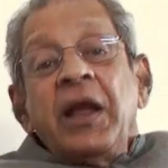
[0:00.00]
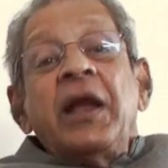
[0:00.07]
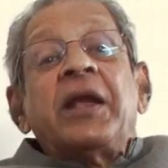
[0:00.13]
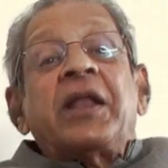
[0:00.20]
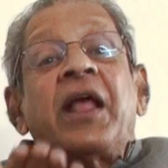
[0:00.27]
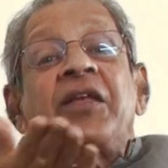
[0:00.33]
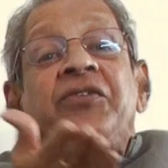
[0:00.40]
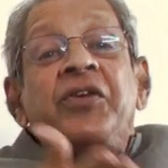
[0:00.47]

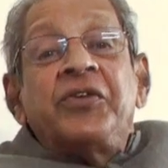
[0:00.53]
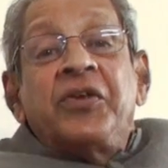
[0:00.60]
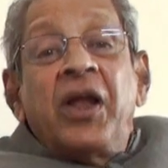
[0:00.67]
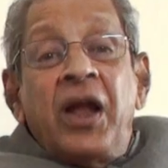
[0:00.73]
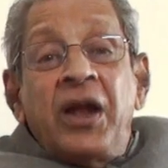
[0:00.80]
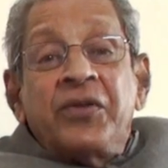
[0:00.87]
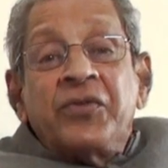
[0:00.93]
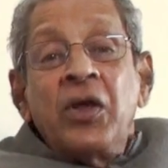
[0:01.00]
It
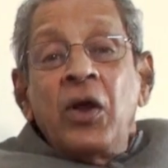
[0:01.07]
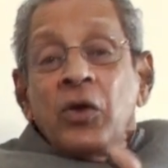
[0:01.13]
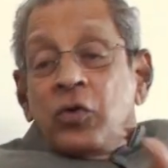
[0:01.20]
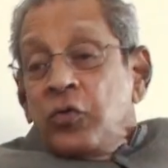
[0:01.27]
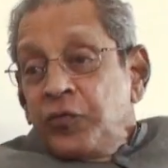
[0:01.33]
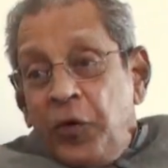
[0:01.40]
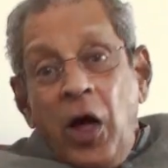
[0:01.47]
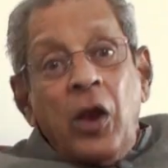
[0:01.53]
hesitates
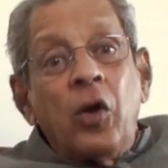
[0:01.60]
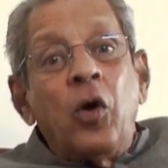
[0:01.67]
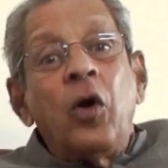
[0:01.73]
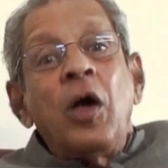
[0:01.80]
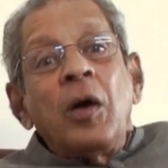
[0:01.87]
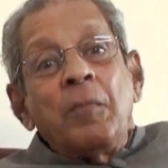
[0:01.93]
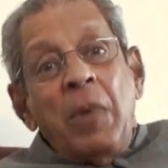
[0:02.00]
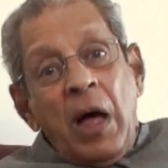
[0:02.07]
to
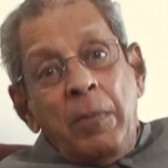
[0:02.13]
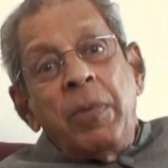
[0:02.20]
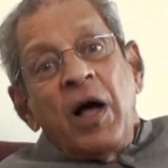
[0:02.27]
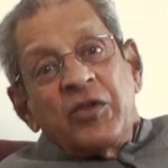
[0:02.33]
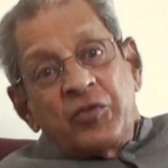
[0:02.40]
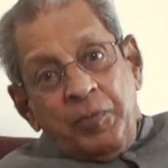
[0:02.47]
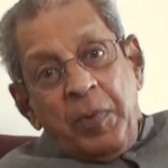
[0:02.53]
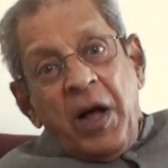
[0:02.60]
follow
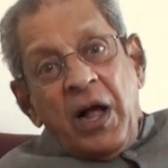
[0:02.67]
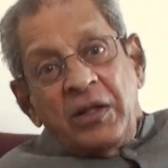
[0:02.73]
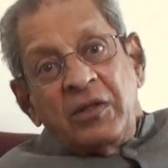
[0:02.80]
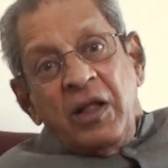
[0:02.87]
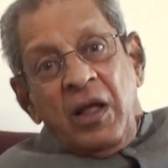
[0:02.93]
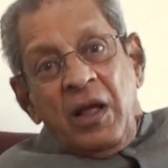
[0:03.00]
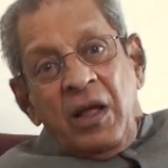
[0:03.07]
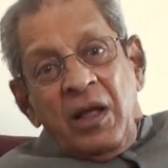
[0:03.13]
Baba's
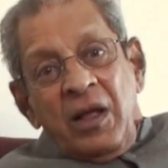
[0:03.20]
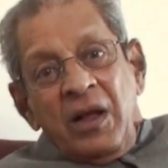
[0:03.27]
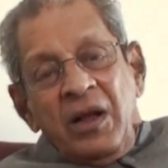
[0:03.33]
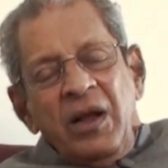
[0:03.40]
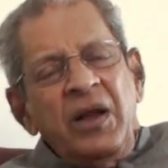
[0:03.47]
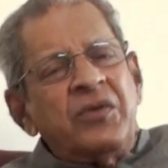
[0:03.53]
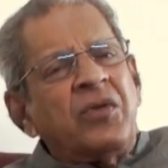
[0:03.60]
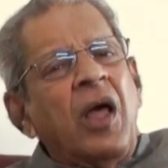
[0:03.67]
path.
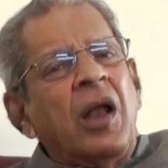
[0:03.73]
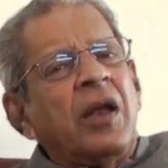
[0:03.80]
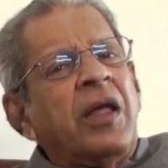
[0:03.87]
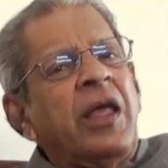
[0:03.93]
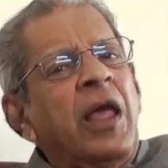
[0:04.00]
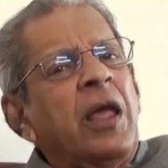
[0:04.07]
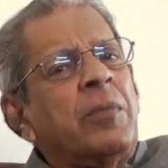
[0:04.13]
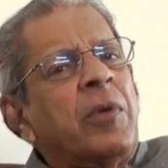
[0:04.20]
It's
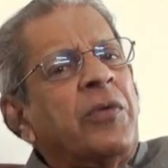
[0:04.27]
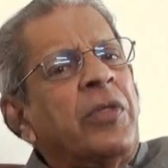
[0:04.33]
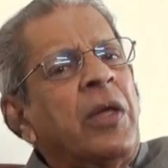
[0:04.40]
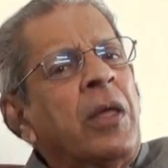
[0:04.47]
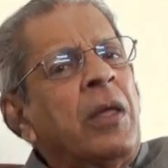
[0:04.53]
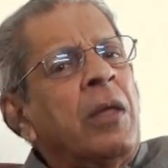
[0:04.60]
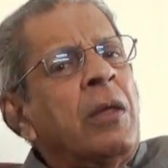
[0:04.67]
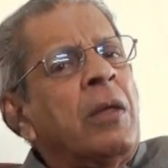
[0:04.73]
all game of
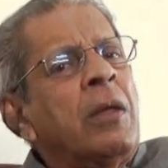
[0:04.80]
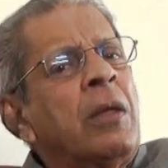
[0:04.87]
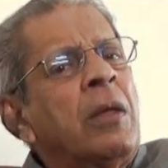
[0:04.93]
the